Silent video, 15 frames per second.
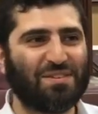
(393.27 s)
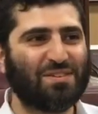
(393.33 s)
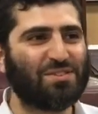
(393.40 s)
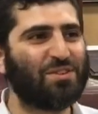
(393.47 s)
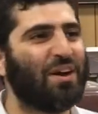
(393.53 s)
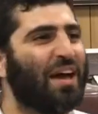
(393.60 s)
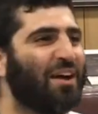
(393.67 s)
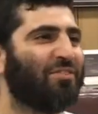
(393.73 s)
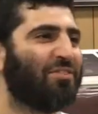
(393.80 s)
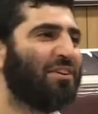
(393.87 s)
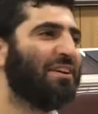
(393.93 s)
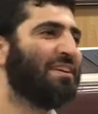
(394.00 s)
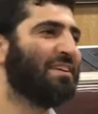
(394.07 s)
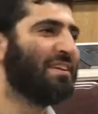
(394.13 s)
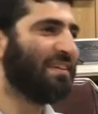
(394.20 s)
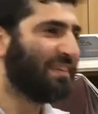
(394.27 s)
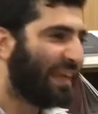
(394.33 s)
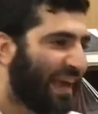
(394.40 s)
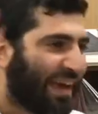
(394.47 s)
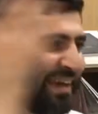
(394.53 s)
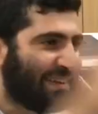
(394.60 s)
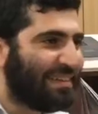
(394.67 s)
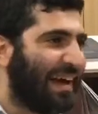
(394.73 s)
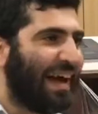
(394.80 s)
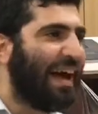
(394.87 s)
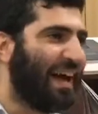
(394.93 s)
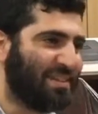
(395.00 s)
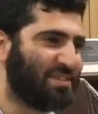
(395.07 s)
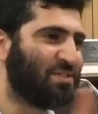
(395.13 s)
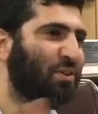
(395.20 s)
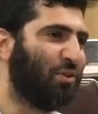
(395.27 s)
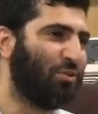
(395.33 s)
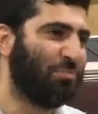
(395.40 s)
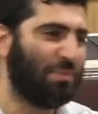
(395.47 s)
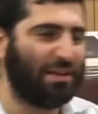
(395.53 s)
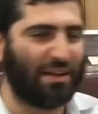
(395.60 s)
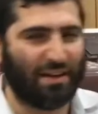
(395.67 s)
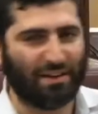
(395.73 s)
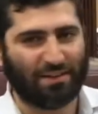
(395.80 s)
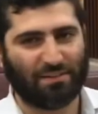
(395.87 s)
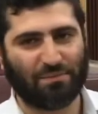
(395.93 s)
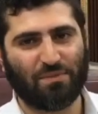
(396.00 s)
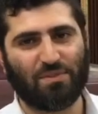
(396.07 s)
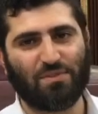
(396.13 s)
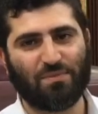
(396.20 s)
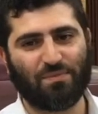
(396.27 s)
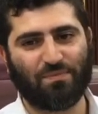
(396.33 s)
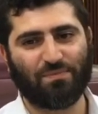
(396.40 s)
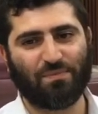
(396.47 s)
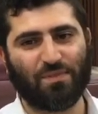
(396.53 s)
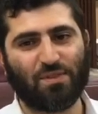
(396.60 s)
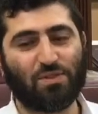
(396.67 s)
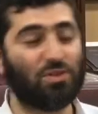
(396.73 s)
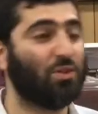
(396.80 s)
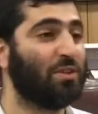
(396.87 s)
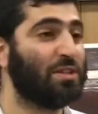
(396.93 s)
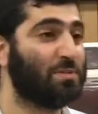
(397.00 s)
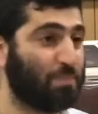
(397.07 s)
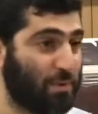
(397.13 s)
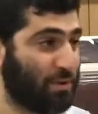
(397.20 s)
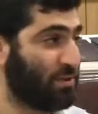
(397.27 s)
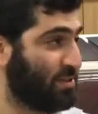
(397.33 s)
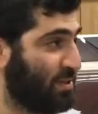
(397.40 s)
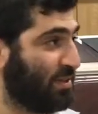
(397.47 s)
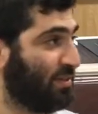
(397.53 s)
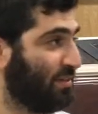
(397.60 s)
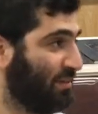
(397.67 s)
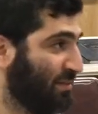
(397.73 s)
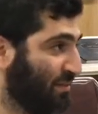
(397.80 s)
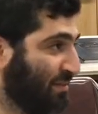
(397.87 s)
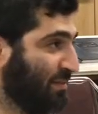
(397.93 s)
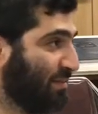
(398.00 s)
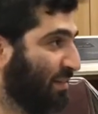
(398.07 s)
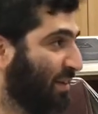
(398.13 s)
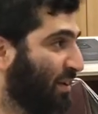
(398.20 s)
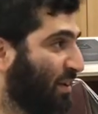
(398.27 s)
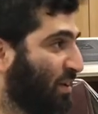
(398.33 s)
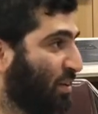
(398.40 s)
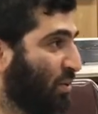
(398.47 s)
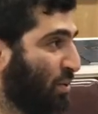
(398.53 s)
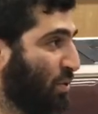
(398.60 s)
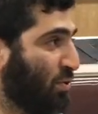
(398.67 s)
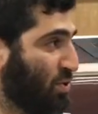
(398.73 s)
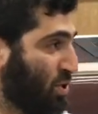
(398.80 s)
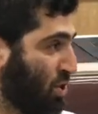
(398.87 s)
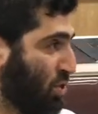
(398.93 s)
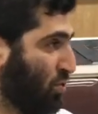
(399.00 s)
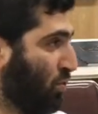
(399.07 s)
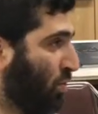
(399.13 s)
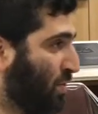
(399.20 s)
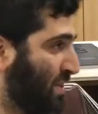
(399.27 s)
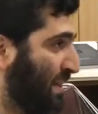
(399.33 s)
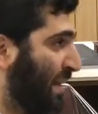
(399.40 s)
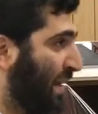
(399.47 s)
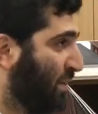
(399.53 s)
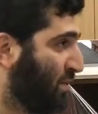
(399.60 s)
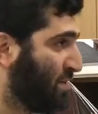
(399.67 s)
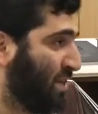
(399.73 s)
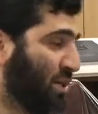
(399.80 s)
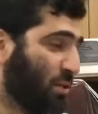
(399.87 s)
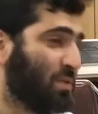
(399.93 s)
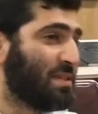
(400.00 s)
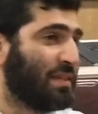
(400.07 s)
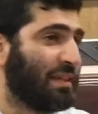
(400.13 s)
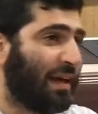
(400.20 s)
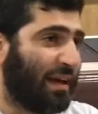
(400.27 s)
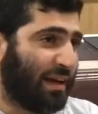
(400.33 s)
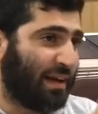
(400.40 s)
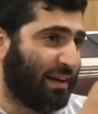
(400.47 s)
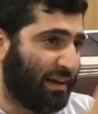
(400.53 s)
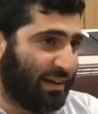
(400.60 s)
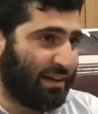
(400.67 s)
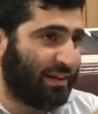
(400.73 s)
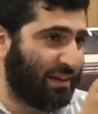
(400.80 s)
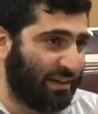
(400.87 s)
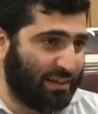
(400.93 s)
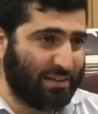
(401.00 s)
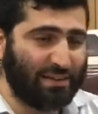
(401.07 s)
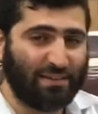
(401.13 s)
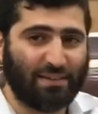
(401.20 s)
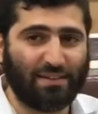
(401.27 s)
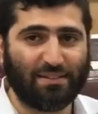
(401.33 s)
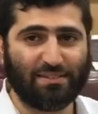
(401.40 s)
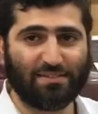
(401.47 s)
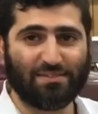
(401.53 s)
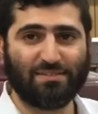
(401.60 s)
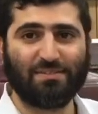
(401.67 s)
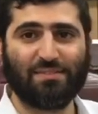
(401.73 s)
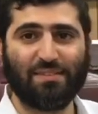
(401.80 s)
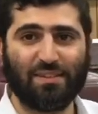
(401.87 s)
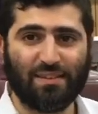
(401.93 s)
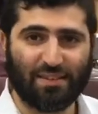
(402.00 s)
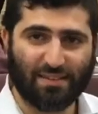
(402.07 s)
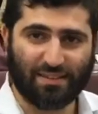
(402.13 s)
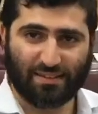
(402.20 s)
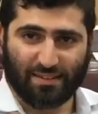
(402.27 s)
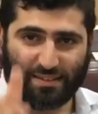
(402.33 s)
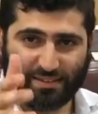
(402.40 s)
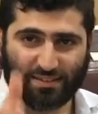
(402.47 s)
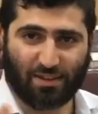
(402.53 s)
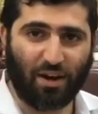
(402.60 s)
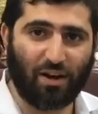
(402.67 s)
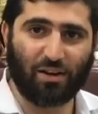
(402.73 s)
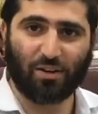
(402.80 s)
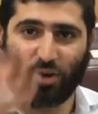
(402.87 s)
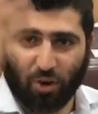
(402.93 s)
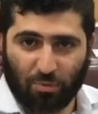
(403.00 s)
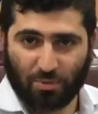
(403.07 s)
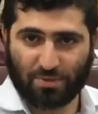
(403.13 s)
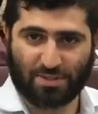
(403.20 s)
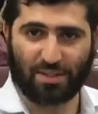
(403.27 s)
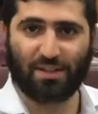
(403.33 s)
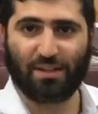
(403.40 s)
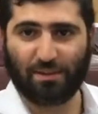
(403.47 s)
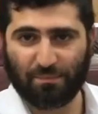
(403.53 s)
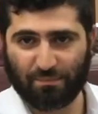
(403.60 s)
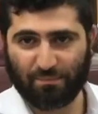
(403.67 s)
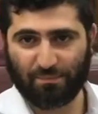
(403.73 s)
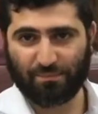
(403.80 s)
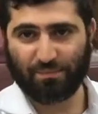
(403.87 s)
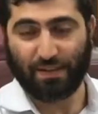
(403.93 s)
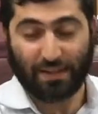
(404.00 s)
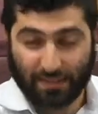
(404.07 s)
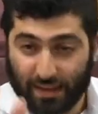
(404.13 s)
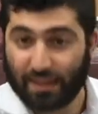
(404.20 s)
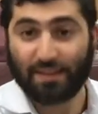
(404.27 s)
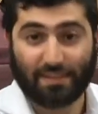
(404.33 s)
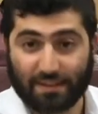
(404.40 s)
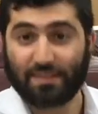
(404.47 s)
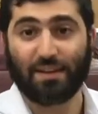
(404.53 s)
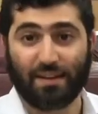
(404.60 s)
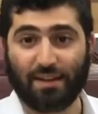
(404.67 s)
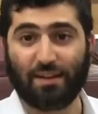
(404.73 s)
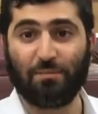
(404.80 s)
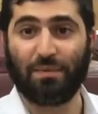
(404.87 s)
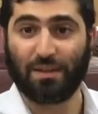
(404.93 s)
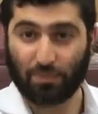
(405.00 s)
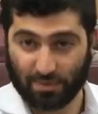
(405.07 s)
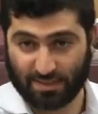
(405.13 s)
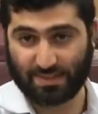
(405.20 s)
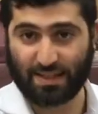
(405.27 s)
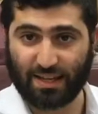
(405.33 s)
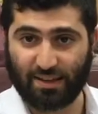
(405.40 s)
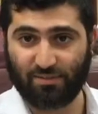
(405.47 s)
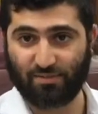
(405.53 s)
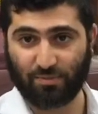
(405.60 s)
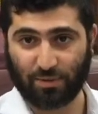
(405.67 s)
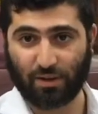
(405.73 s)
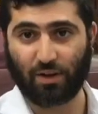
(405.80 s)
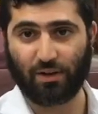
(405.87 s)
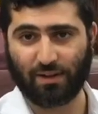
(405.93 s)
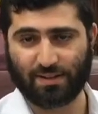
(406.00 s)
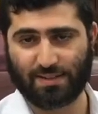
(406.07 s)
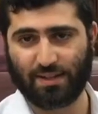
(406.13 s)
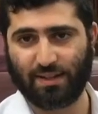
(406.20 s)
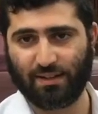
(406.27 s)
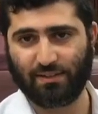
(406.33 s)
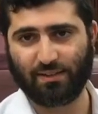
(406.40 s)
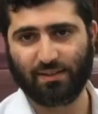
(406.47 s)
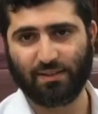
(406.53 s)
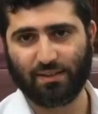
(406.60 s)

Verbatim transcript: So every Eidah has his own minhag. So this person whose shul at the intersection, he was in the car, almost hit him. He hit, did hit him, and he was saved from the car accident.